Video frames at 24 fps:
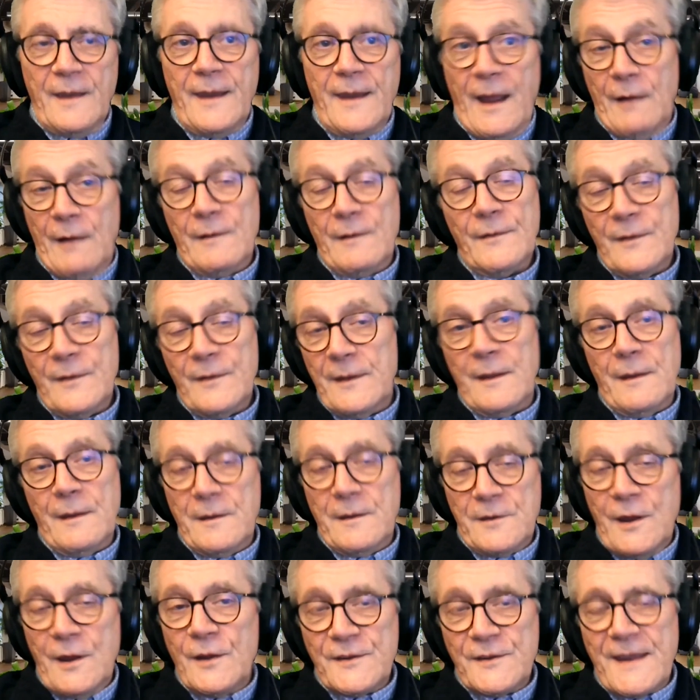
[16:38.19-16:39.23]
Now,
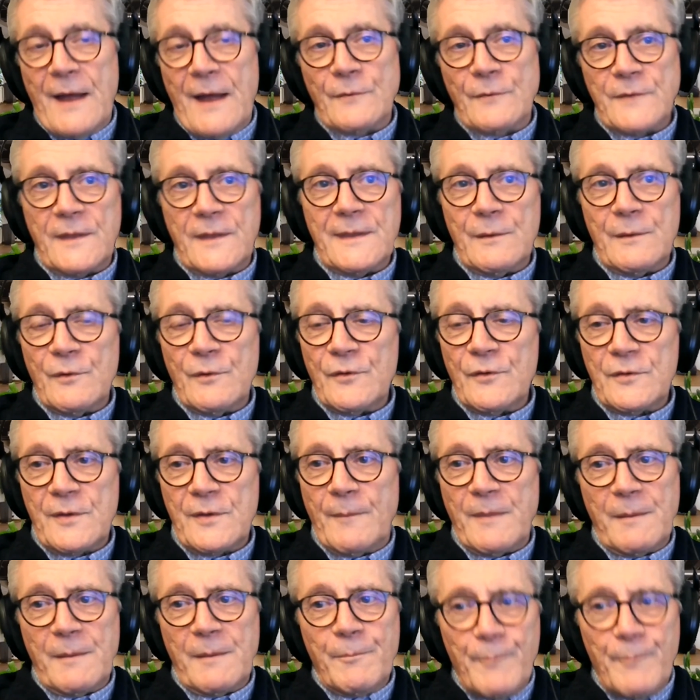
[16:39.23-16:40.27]
it turns out that there was
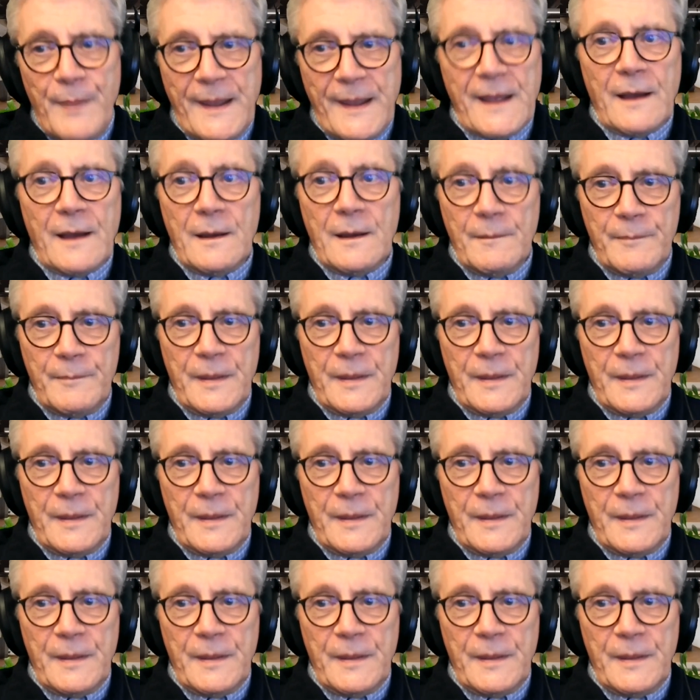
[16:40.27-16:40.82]
something bigger